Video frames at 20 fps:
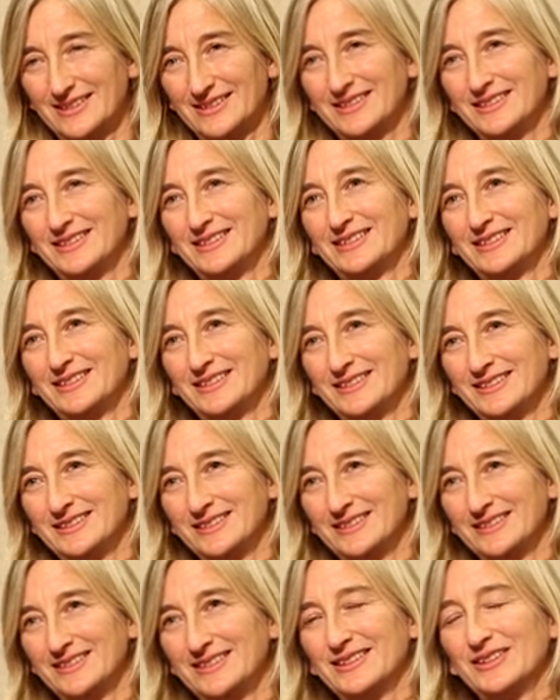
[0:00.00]
free
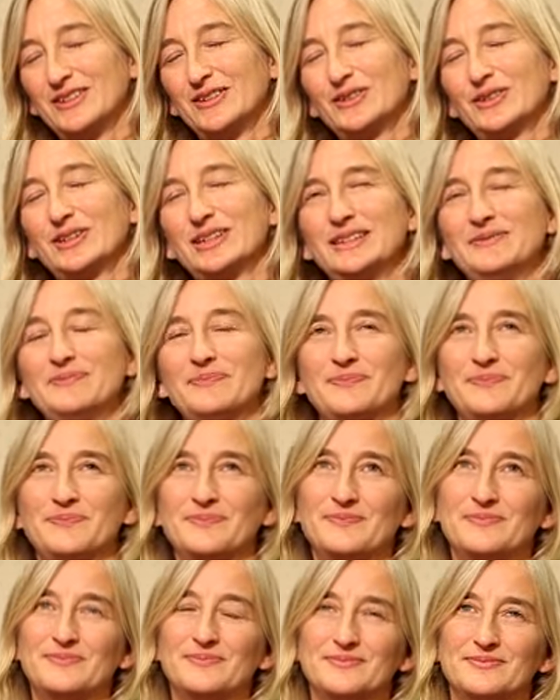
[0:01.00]
to have
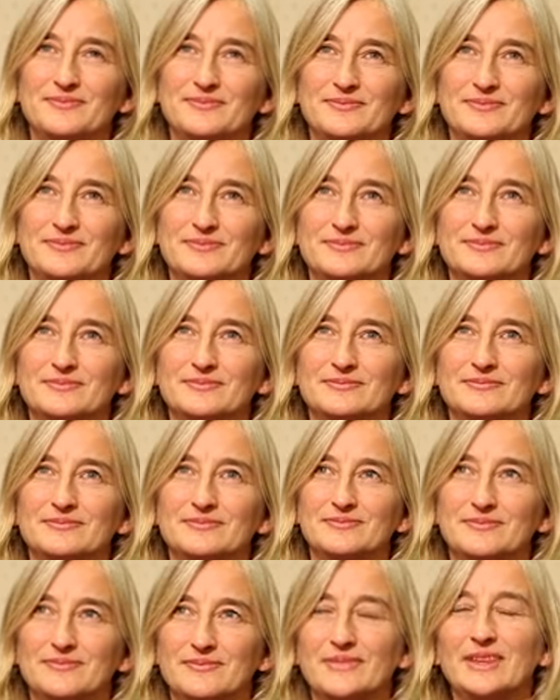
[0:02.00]
our
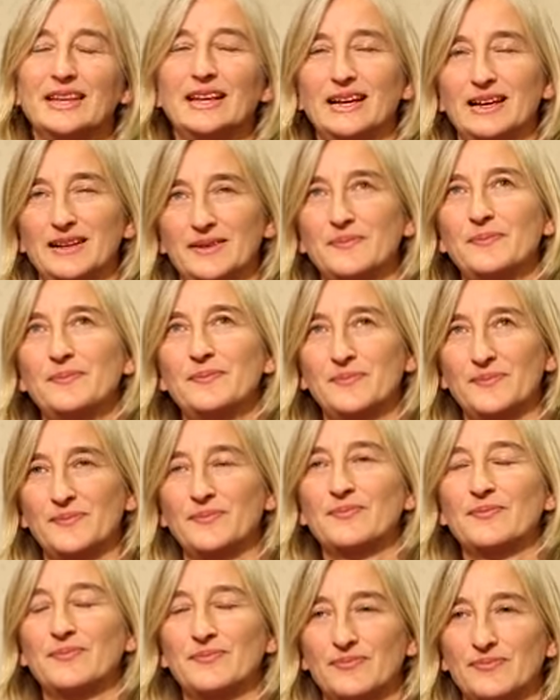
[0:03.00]
opinion and
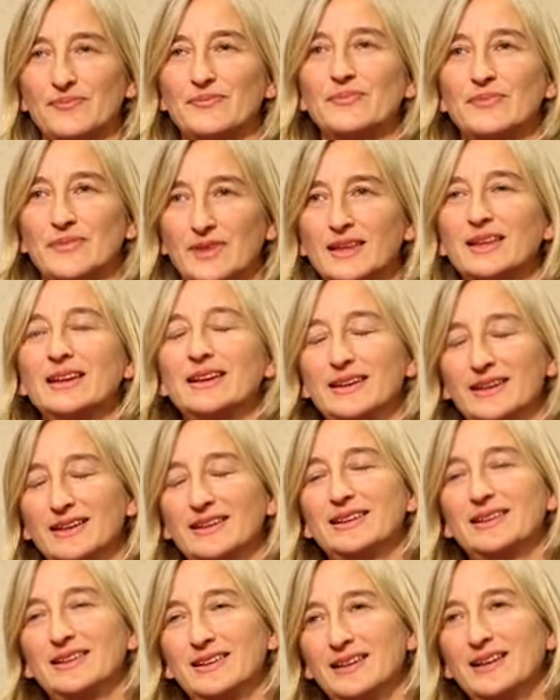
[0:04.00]
open your mind,
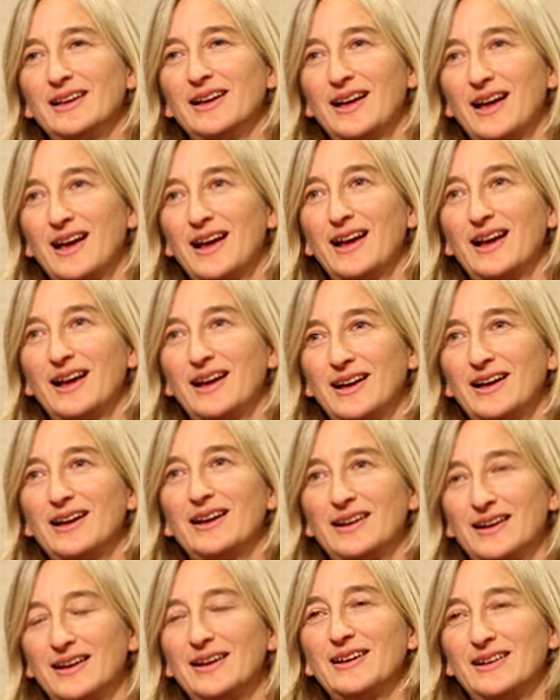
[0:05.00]
open
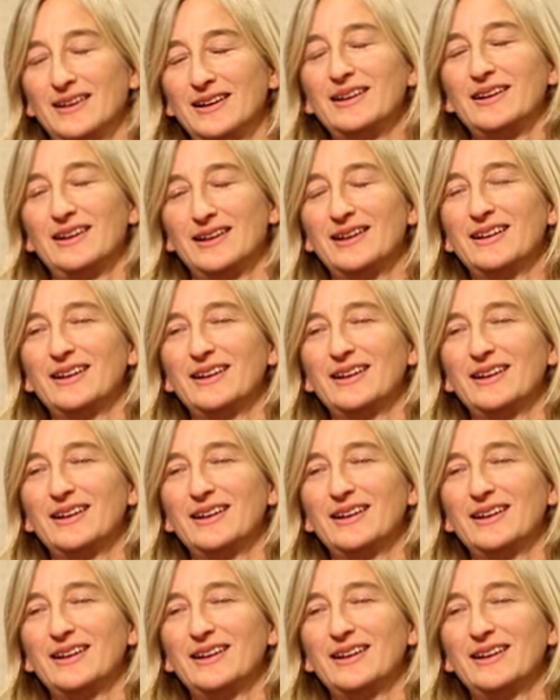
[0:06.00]
your eyes.